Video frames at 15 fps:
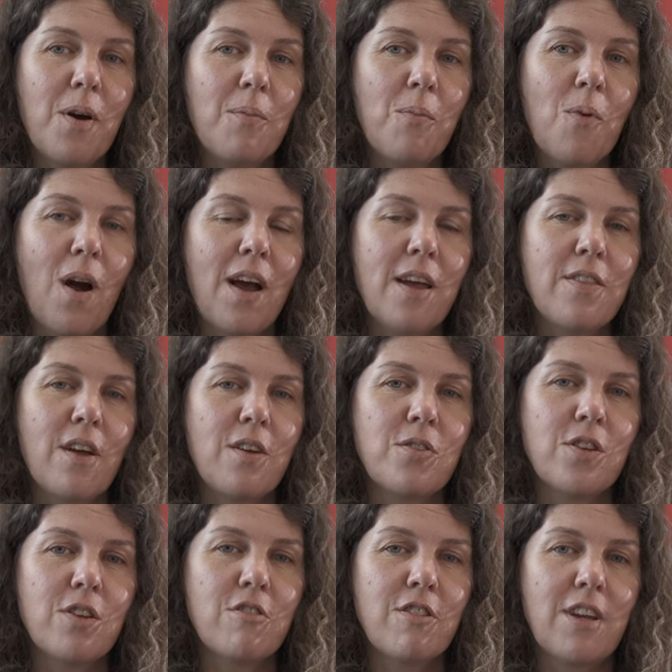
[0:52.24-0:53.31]
and why those
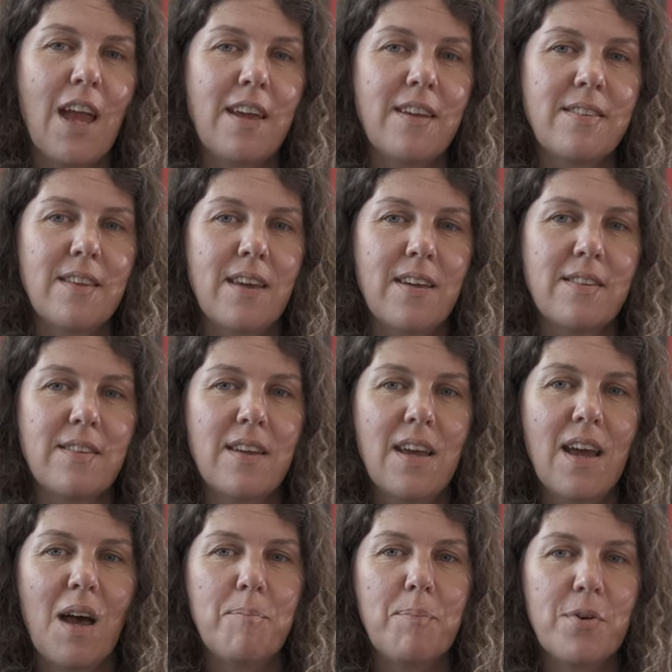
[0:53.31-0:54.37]
are created
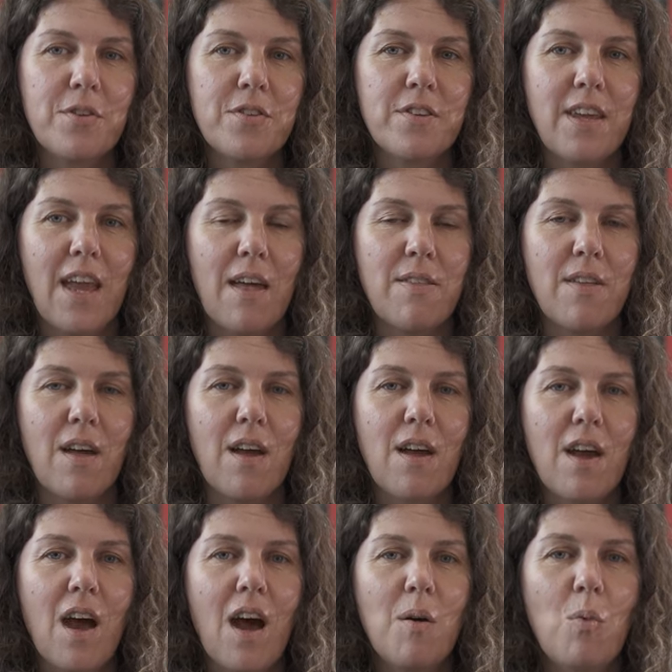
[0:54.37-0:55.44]
and put together
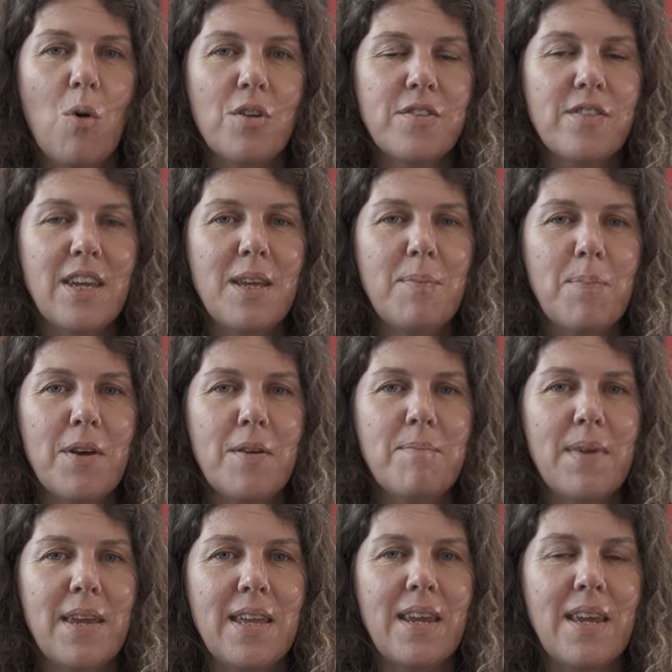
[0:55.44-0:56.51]
and what deeper
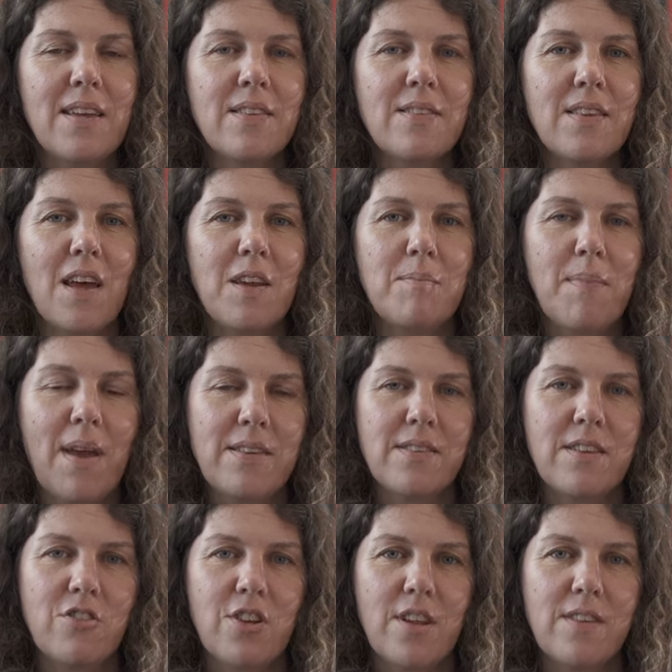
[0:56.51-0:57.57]
meanings and
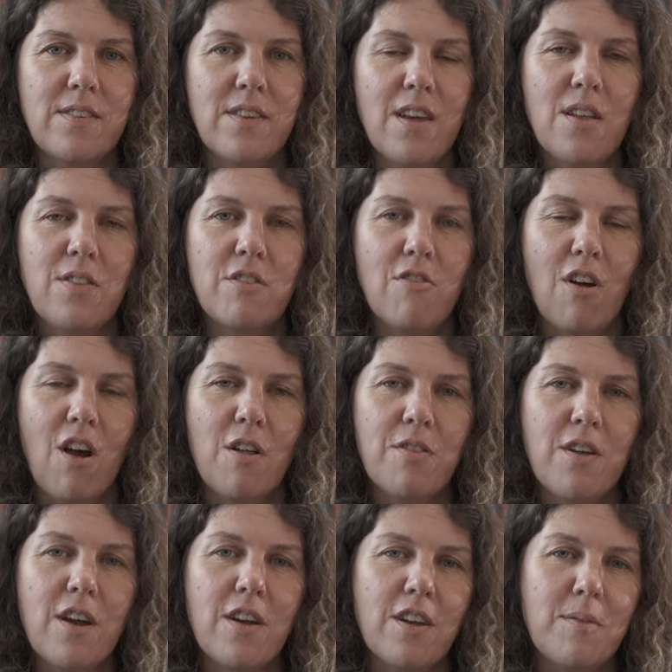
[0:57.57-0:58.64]
messages there are
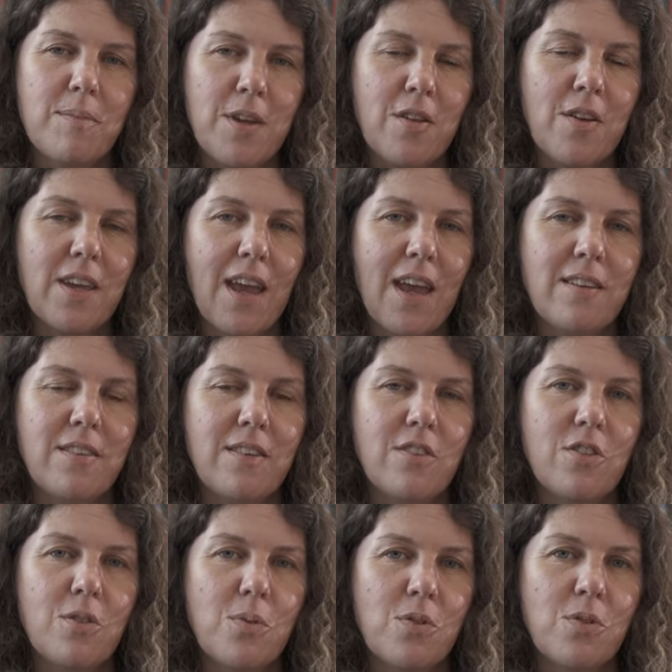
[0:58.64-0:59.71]
that are communicated
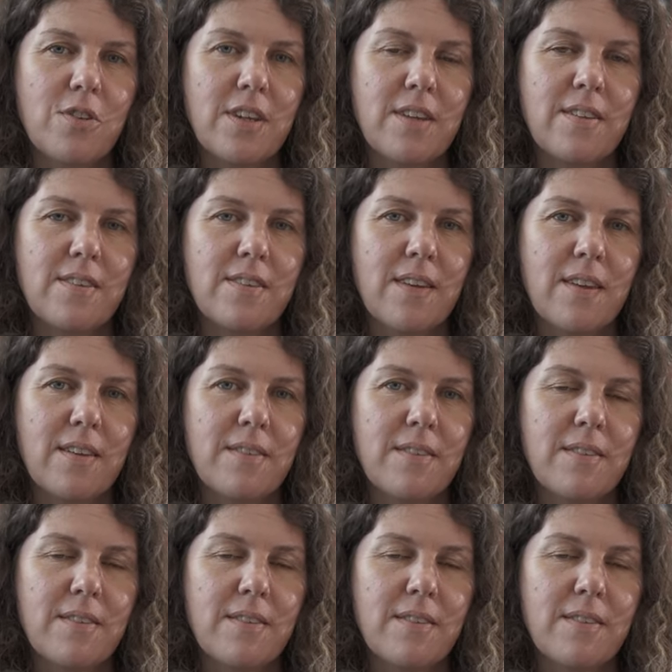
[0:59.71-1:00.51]
to audiences.